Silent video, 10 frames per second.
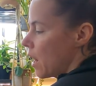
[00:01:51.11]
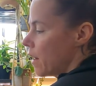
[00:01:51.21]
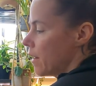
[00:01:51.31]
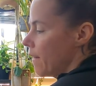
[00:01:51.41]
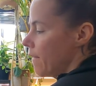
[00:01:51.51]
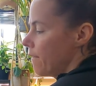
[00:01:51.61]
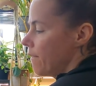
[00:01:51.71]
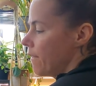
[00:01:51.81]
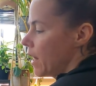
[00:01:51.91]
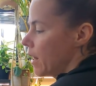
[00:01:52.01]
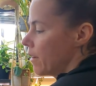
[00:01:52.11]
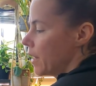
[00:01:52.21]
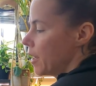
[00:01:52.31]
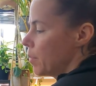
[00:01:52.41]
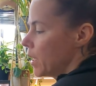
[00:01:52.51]
are a
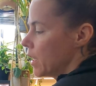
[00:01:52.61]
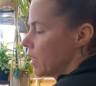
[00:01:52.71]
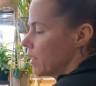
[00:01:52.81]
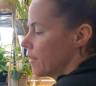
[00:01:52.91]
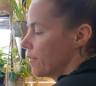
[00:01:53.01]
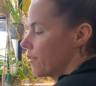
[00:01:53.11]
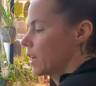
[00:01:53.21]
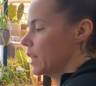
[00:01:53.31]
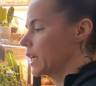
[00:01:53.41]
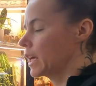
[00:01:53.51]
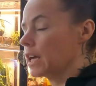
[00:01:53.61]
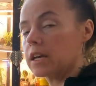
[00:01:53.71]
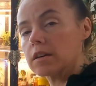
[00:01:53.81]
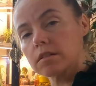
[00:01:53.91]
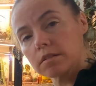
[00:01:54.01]
very beginner
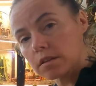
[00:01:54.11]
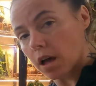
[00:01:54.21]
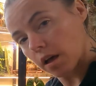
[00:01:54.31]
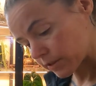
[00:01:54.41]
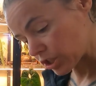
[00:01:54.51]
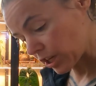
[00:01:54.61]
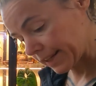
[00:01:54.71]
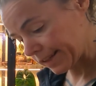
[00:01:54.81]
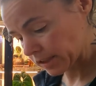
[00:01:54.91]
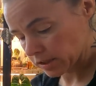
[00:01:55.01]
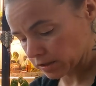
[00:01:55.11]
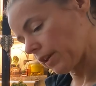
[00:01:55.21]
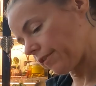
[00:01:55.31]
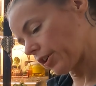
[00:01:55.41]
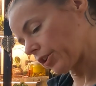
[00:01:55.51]
friendly genus.
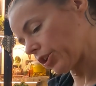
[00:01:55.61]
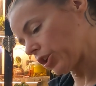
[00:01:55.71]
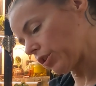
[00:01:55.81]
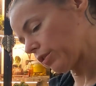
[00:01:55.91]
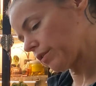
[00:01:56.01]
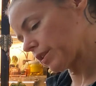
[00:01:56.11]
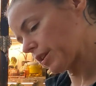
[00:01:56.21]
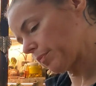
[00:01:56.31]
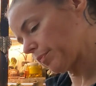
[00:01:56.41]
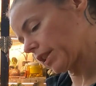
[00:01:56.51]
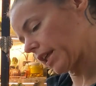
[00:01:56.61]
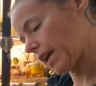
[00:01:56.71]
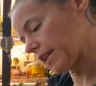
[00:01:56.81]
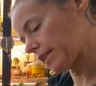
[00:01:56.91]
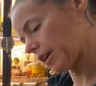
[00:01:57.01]
If you're new to
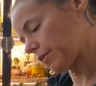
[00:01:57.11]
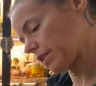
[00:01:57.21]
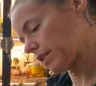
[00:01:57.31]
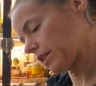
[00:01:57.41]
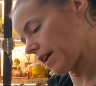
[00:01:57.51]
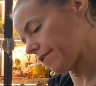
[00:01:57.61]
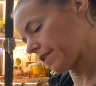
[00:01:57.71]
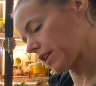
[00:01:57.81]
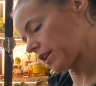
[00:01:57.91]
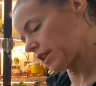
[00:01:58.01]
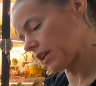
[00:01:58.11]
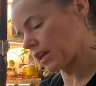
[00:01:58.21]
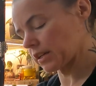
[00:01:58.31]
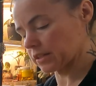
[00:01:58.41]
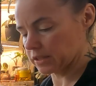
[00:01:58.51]
plants, I would
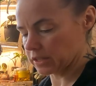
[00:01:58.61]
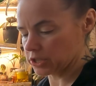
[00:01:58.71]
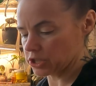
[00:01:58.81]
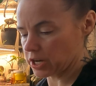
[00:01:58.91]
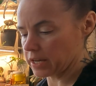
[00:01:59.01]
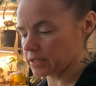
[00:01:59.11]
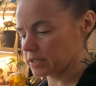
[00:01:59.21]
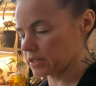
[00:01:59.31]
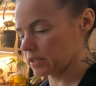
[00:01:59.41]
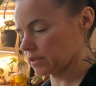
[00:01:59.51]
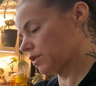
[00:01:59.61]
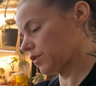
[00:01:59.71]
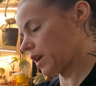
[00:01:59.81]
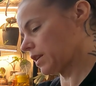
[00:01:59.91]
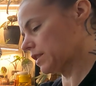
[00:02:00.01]
definitely suggest
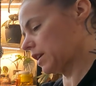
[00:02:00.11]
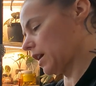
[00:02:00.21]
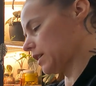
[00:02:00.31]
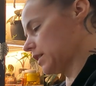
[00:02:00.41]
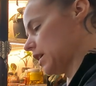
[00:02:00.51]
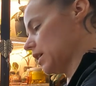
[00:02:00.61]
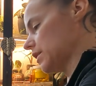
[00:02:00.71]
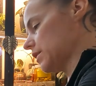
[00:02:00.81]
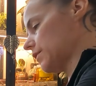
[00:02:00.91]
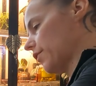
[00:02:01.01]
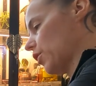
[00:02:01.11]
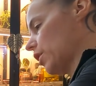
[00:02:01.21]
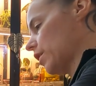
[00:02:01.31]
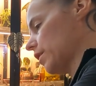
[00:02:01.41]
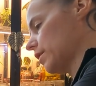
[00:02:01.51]
Tradescantias
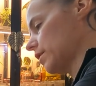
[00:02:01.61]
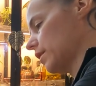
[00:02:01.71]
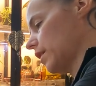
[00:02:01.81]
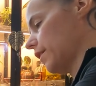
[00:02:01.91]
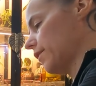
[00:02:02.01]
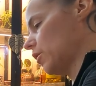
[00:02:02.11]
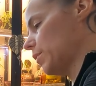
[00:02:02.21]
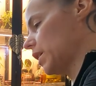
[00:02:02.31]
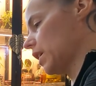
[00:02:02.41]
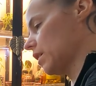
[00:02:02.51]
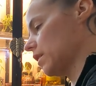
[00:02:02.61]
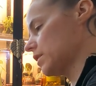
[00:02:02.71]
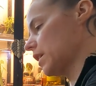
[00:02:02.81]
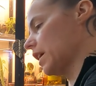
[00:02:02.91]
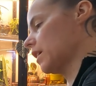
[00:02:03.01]
for a few
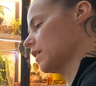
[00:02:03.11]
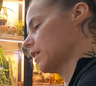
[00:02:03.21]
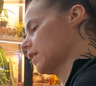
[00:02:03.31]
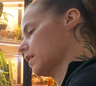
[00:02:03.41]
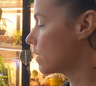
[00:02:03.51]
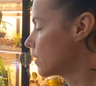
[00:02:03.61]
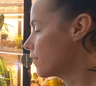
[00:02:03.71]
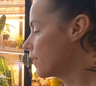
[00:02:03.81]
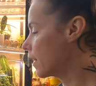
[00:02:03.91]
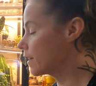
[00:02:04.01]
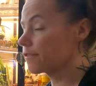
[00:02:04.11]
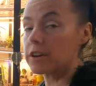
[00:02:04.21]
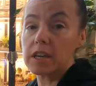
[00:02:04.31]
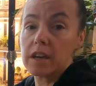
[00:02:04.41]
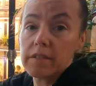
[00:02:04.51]
beginners. They're very
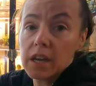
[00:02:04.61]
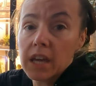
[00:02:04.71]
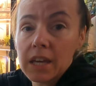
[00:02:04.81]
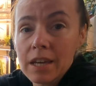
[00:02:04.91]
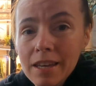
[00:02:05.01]
forgiving.